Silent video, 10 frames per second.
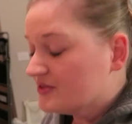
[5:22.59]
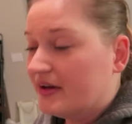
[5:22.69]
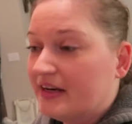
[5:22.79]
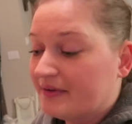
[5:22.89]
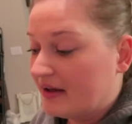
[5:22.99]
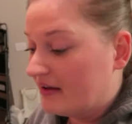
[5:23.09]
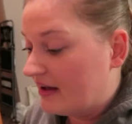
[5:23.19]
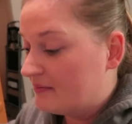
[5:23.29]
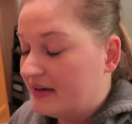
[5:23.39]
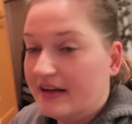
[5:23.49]
So anyway,
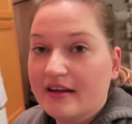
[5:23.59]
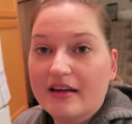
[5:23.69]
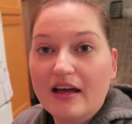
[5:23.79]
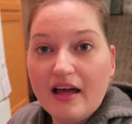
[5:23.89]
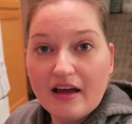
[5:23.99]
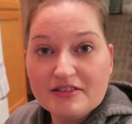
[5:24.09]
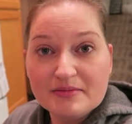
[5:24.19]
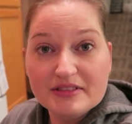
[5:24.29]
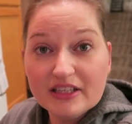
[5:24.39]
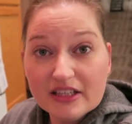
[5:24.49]
I'm gonna have
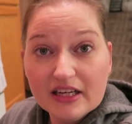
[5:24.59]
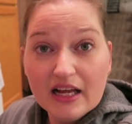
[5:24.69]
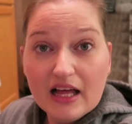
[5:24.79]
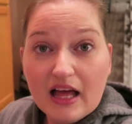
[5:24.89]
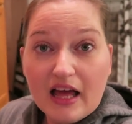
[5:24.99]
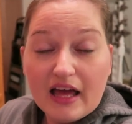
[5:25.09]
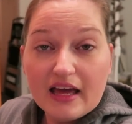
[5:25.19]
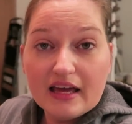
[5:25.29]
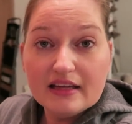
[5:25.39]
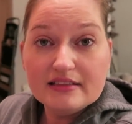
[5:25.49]
some dinner
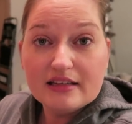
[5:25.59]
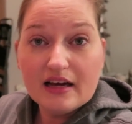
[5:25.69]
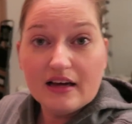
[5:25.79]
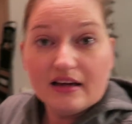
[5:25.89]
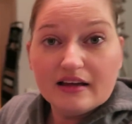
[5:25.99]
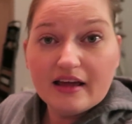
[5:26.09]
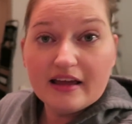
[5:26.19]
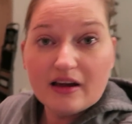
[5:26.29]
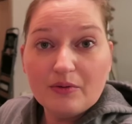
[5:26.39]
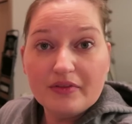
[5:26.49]
and uh,
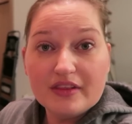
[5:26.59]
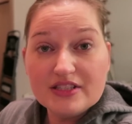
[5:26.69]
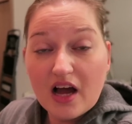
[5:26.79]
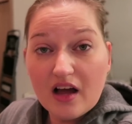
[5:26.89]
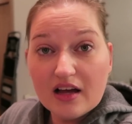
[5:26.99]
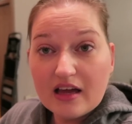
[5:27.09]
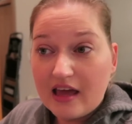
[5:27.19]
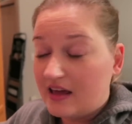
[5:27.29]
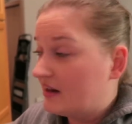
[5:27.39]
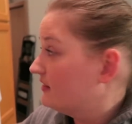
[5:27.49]
hang out with the dog. And